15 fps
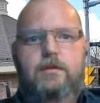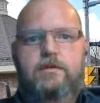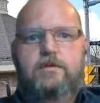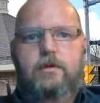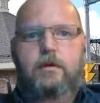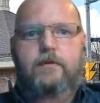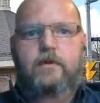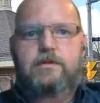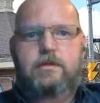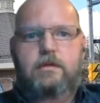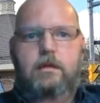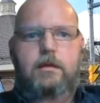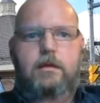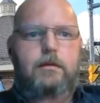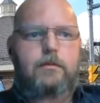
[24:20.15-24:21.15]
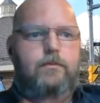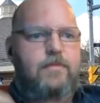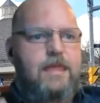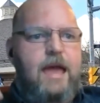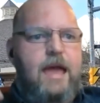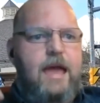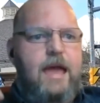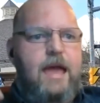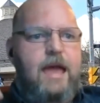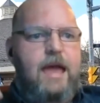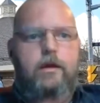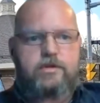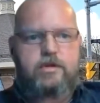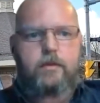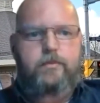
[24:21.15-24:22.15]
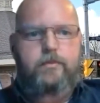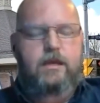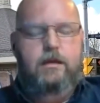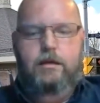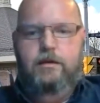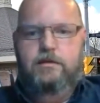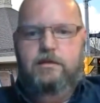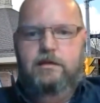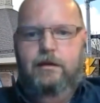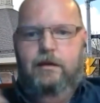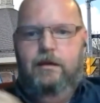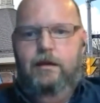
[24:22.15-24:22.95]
of the service. That ridership, because